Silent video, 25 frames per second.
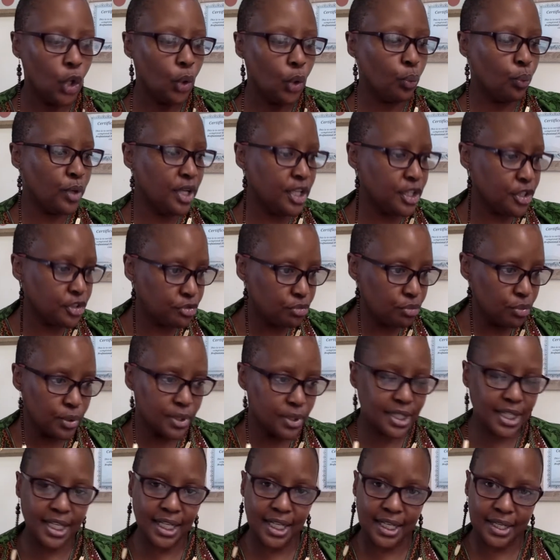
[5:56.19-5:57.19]
Read through
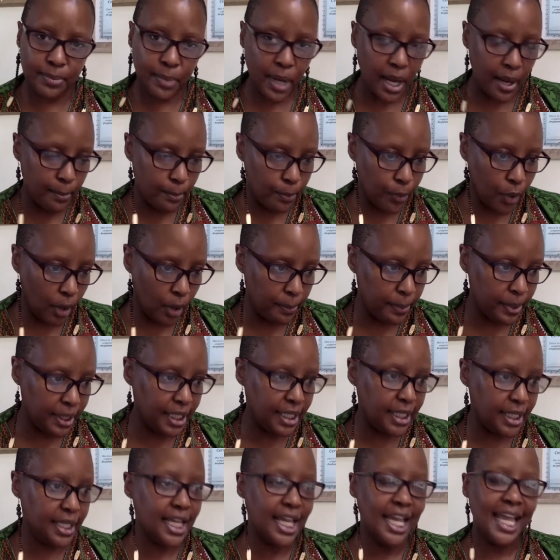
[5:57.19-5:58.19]
it and um,
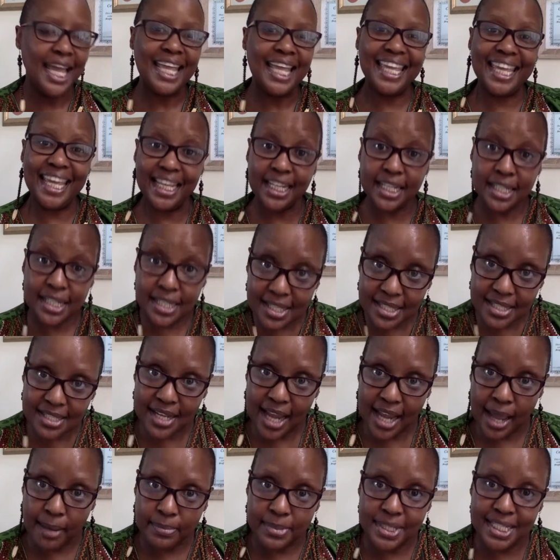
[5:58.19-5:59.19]
properly, get it
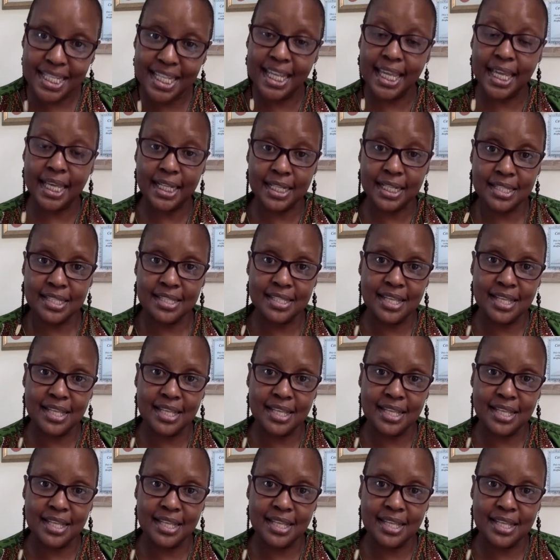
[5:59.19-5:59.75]
stamped, get it